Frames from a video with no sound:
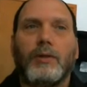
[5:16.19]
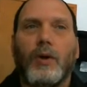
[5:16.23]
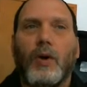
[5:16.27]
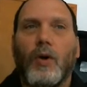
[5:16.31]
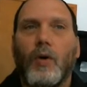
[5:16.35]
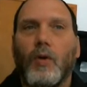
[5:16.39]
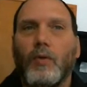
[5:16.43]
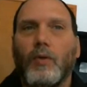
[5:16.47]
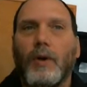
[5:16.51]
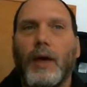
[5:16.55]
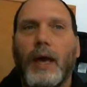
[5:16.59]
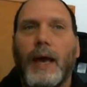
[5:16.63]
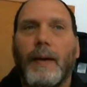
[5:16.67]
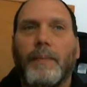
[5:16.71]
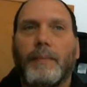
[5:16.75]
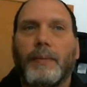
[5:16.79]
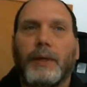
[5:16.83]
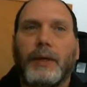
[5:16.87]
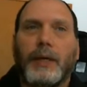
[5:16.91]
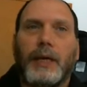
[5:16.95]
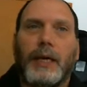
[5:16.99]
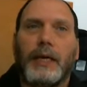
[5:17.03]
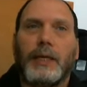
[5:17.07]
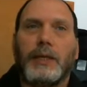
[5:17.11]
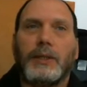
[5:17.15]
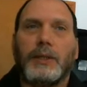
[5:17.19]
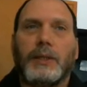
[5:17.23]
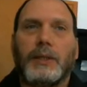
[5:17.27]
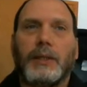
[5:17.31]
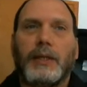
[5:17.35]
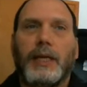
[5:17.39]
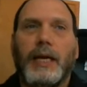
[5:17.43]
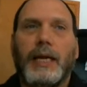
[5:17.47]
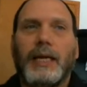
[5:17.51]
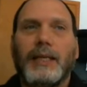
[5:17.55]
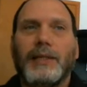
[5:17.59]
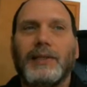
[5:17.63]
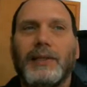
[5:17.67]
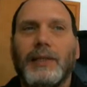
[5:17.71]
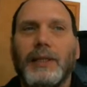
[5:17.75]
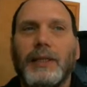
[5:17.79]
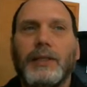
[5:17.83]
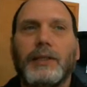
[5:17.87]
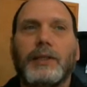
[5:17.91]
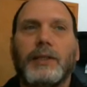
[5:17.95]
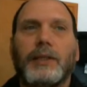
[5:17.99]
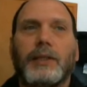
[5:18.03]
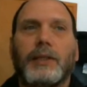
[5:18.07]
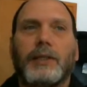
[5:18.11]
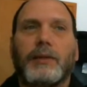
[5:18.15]
own application and is
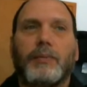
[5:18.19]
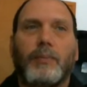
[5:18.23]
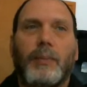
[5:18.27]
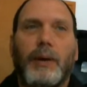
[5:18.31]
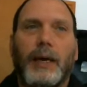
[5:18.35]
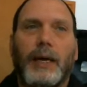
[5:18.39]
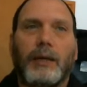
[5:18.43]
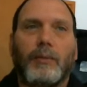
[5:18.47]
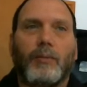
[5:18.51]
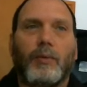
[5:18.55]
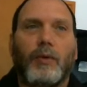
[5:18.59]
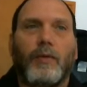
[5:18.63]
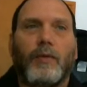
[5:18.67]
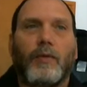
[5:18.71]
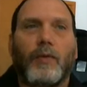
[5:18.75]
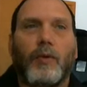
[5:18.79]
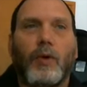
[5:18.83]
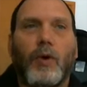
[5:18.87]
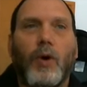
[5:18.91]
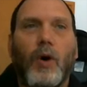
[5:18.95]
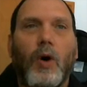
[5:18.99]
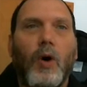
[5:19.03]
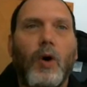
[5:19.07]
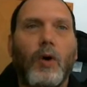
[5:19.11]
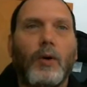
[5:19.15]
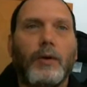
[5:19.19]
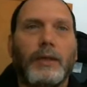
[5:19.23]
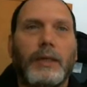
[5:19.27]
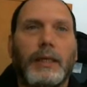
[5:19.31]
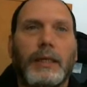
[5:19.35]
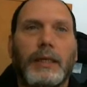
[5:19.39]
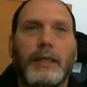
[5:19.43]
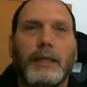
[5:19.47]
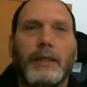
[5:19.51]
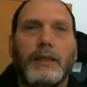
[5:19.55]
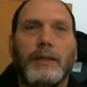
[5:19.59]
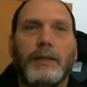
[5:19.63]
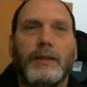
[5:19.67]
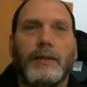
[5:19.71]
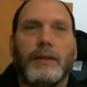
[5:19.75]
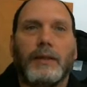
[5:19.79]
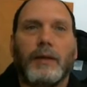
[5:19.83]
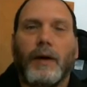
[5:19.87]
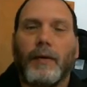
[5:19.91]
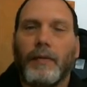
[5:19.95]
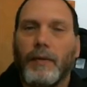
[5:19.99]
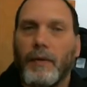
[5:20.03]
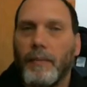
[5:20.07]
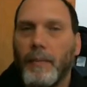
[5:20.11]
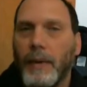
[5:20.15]
easily expandable for all needs
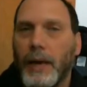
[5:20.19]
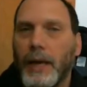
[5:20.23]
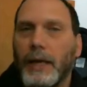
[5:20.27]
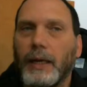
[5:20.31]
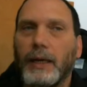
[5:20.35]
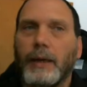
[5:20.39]
of the meta.